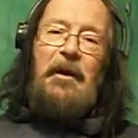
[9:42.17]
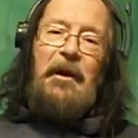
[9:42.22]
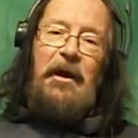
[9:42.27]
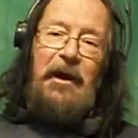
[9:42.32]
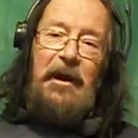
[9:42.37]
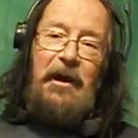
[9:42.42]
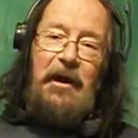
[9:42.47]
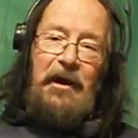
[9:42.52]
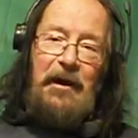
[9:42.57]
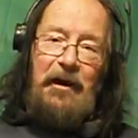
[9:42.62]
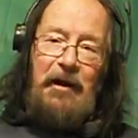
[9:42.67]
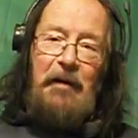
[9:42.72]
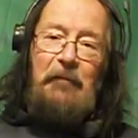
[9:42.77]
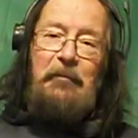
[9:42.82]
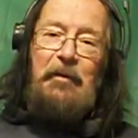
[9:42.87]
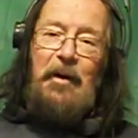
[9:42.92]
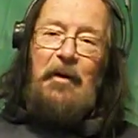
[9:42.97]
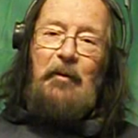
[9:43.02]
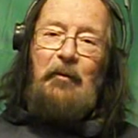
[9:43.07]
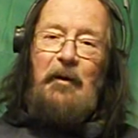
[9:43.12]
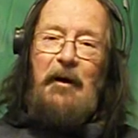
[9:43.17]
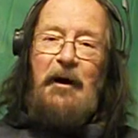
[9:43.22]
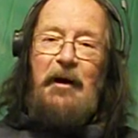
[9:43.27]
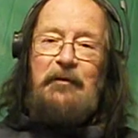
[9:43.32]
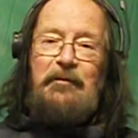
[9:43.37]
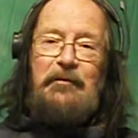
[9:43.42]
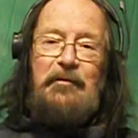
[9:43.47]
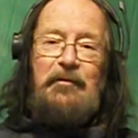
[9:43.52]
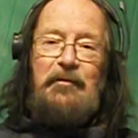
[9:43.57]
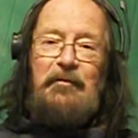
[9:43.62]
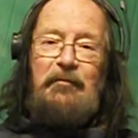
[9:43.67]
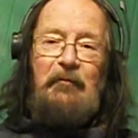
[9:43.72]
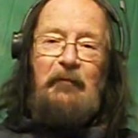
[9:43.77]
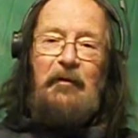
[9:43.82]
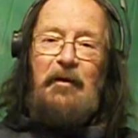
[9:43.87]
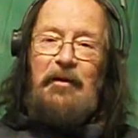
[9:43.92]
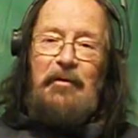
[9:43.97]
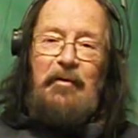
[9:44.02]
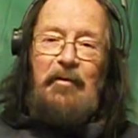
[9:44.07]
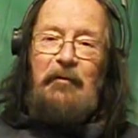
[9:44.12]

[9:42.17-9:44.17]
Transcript: And I'm going to watch one of